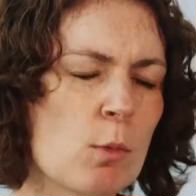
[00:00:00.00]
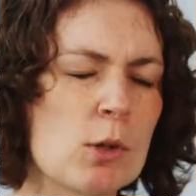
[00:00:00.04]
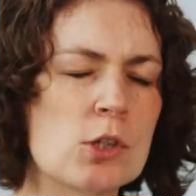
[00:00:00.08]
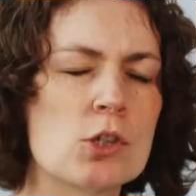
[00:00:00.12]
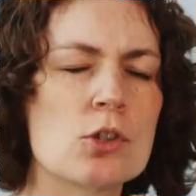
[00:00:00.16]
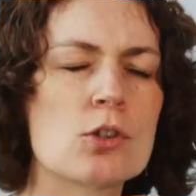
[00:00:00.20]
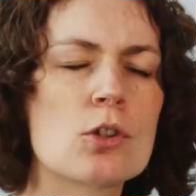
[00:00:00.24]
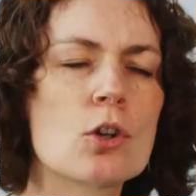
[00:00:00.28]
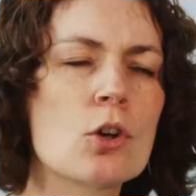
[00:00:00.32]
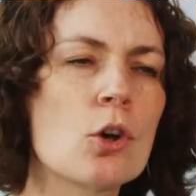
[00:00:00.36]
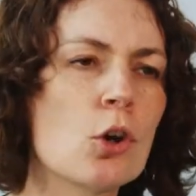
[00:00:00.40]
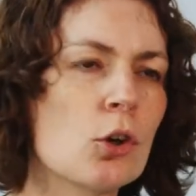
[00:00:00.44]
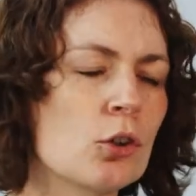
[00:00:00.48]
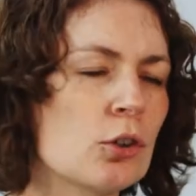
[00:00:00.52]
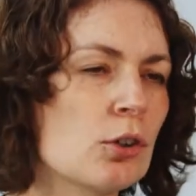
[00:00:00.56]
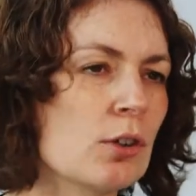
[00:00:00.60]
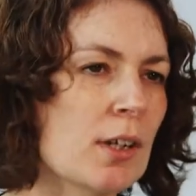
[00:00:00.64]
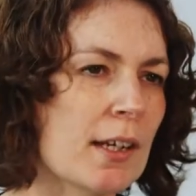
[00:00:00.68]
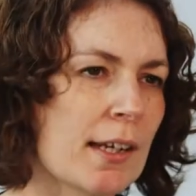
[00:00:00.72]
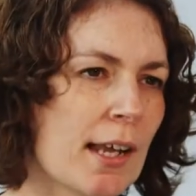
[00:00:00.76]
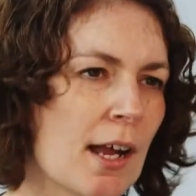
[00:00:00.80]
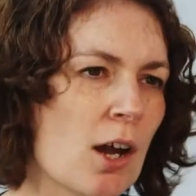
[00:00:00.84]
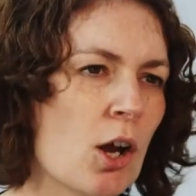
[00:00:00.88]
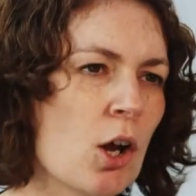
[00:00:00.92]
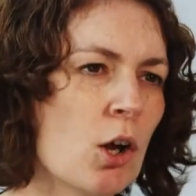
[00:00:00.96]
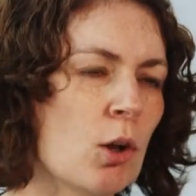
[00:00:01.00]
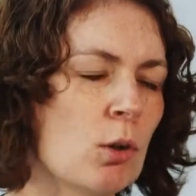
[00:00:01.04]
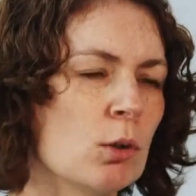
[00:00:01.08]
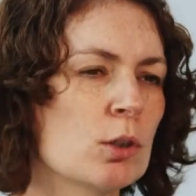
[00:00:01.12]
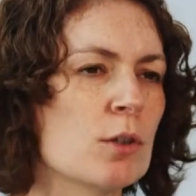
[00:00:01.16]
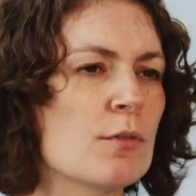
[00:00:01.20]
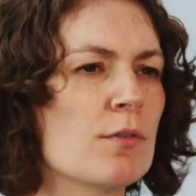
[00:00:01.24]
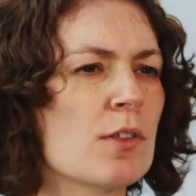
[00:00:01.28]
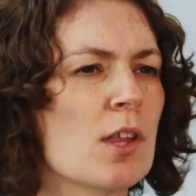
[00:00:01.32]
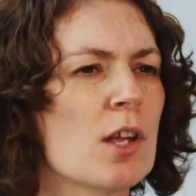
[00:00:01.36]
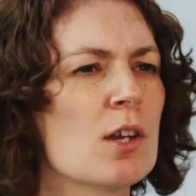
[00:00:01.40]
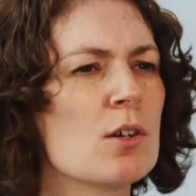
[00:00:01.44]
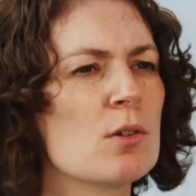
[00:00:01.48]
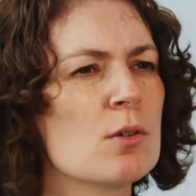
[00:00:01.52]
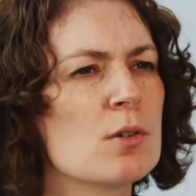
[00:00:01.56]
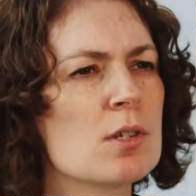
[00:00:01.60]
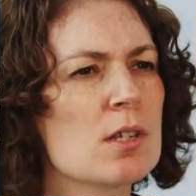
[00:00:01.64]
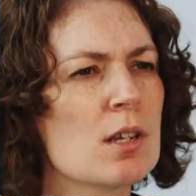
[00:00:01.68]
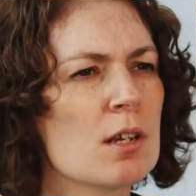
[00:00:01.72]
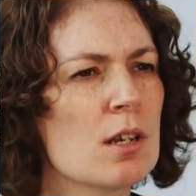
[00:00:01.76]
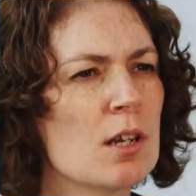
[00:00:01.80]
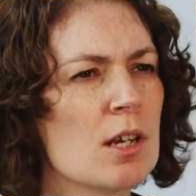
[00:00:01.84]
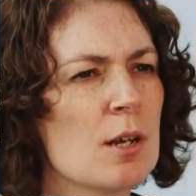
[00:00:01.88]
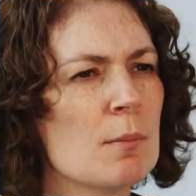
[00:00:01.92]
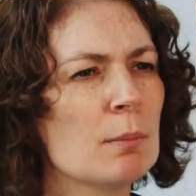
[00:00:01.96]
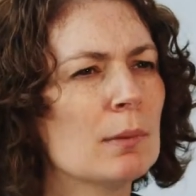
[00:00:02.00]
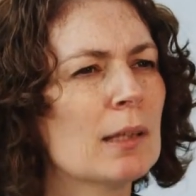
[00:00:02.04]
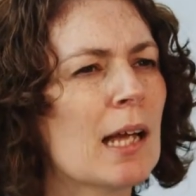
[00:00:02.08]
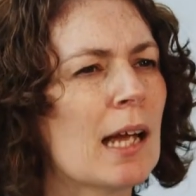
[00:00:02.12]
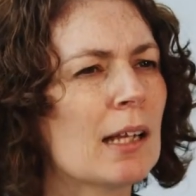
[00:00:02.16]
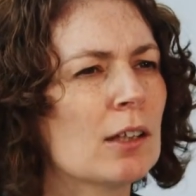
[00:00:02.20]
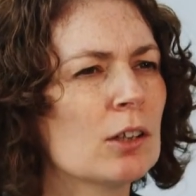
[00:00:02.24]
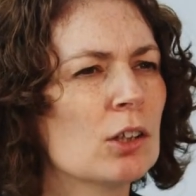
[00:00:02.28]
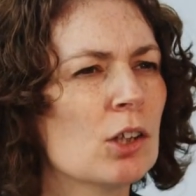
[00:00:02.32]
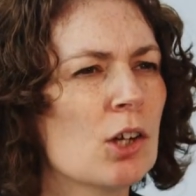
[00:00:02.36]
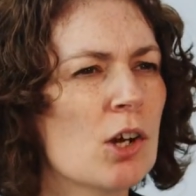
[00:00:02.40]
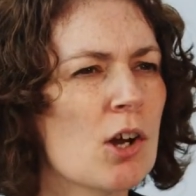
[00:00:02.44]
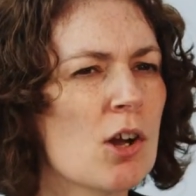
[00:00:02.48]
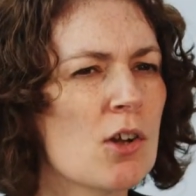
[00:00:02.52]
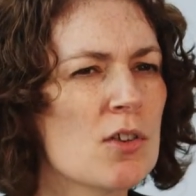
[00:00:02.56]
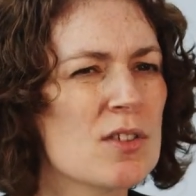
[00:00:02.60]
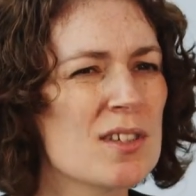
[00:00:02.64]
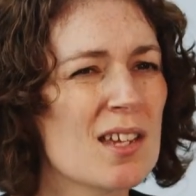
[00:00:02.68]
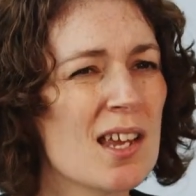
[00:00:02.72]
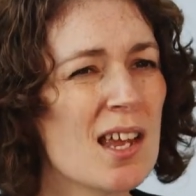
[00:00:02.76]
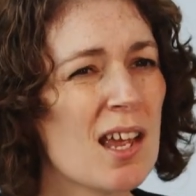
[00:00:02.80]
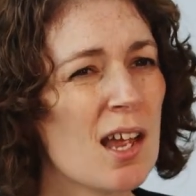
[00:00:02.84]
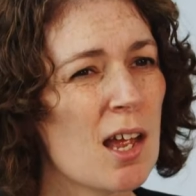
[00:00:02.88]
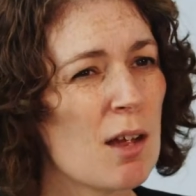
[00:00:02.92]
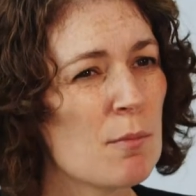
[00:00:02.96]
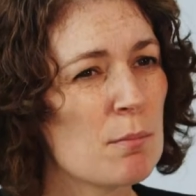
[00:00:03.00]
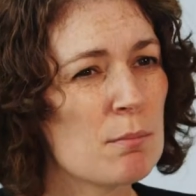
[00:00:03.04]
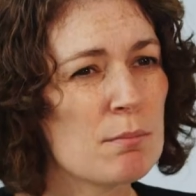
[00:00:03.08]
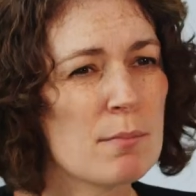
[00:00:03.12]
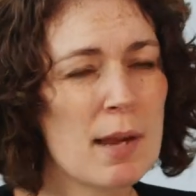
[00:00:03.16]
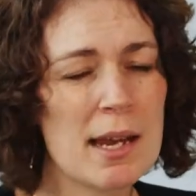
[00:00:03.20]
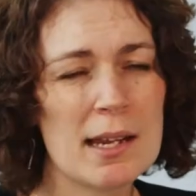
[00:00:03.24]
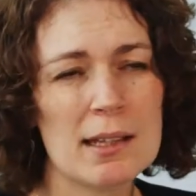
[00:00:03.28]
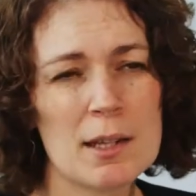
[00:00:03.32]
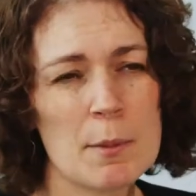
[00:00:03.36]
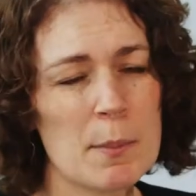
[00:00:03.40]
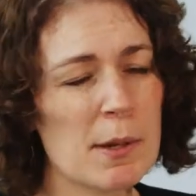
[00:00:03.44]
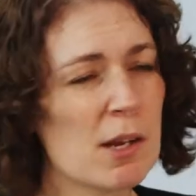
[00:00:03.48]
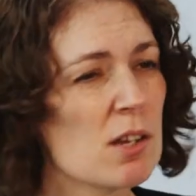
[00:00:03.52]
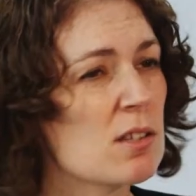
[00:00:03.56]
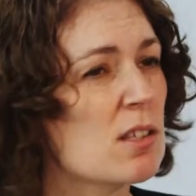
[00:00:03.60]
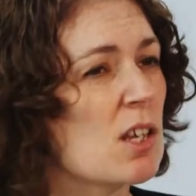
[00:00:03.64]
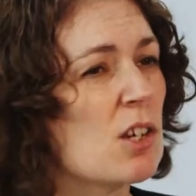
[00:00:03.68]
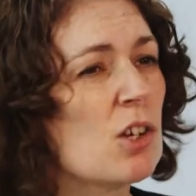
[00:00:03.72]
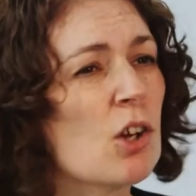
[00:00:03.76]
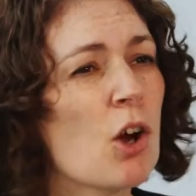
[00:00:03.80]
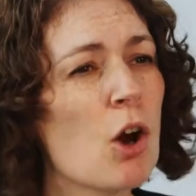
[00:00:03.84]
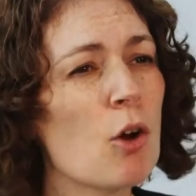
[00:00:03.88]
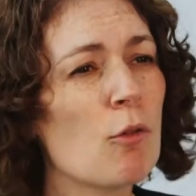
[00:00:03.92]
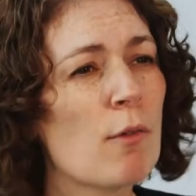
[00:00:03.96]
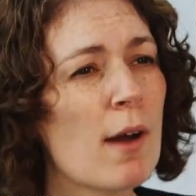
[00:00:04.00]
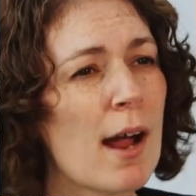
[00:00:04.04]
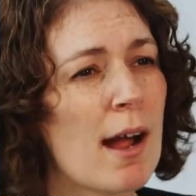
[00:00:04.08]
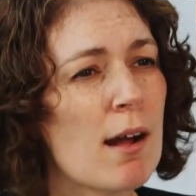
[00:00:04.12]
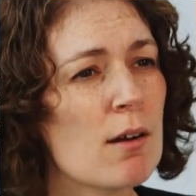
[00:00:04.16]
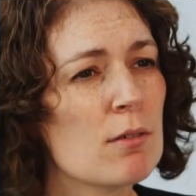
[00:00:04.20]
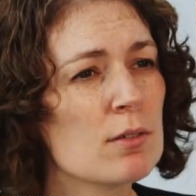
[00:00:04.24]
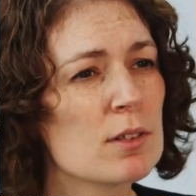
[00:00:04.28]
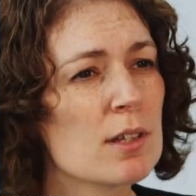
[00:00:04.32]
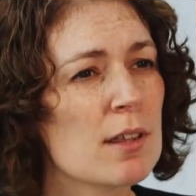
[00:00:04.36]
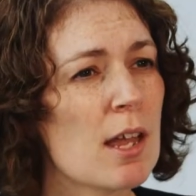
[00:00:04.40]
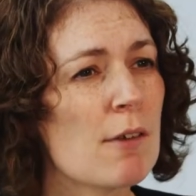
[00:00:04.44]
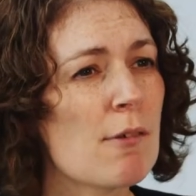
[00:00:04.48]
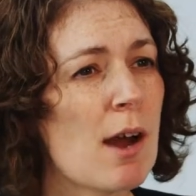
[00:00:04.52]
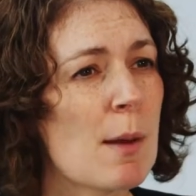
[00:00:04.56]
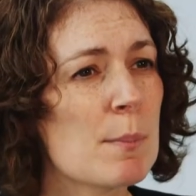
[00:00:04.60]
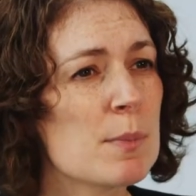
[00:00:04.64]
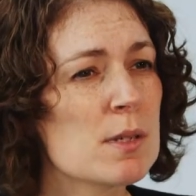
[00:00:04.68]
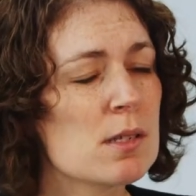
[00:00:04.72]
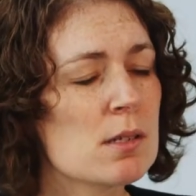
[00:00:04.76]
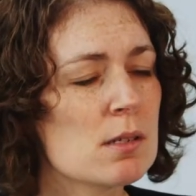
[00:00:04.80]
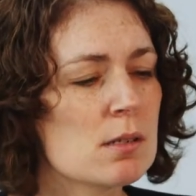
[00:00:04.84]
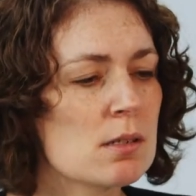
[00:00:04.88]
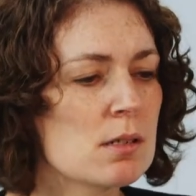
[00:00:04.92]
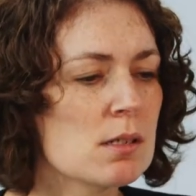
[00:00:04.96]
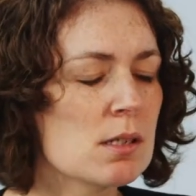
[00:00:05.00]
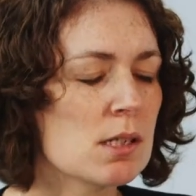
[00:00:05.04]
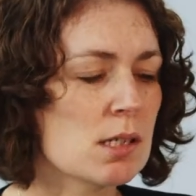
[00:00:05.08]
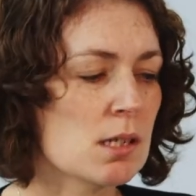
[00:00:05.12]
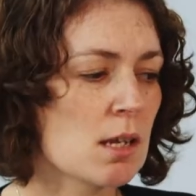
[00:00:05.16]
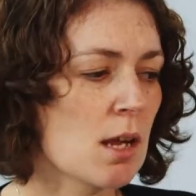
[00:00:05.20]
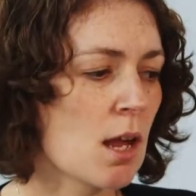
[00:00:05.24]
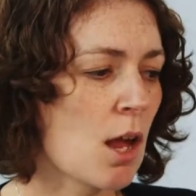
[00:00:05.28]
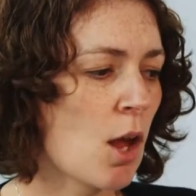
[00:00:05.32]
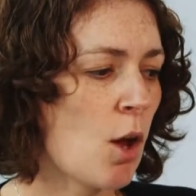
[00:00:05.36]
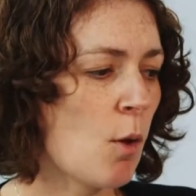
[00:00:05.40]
We just couldn't get hold of those landlords, mainly because they're not around, they're absent.